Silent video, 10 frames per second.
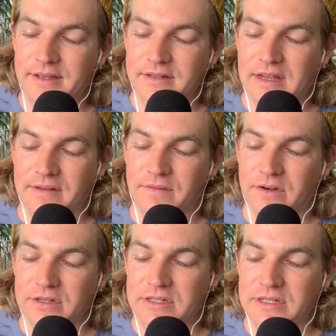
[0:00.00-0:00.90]

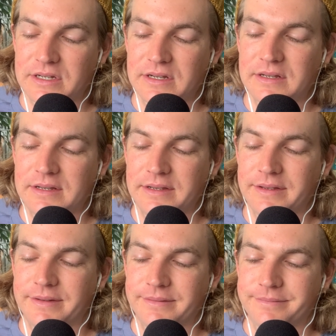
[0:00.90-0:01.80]
diverse
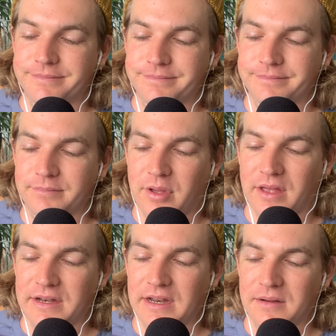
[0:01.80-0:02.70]

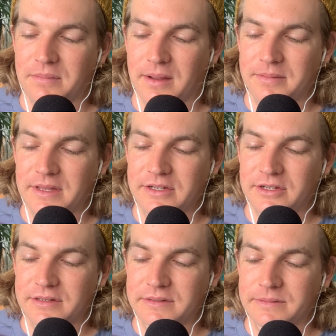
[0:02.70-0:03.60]
pollinator
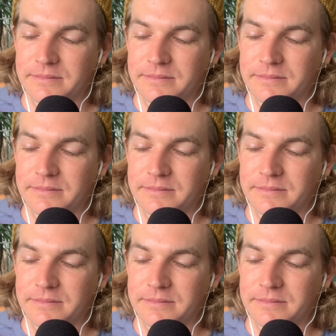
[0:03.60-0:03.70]
populations.